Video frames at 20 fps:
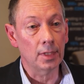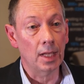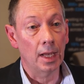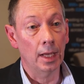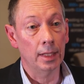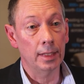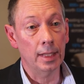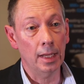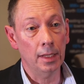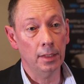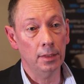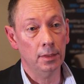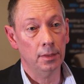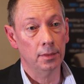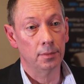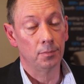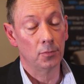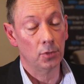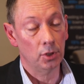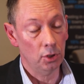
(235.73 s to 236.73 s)
And
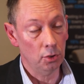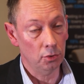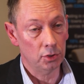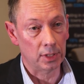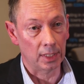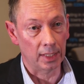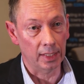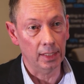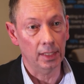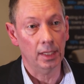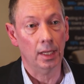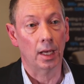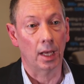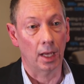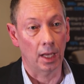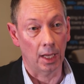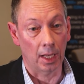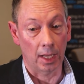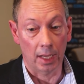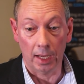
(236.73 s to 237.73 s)
then usually,
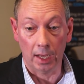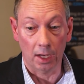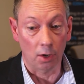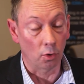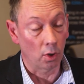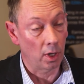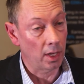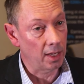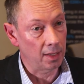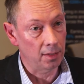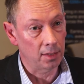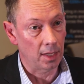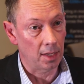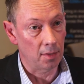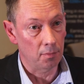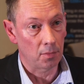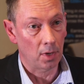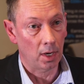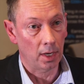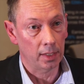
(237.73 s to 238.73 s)

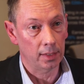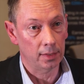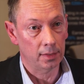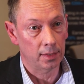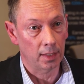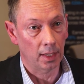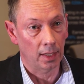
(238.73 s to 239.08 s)
in my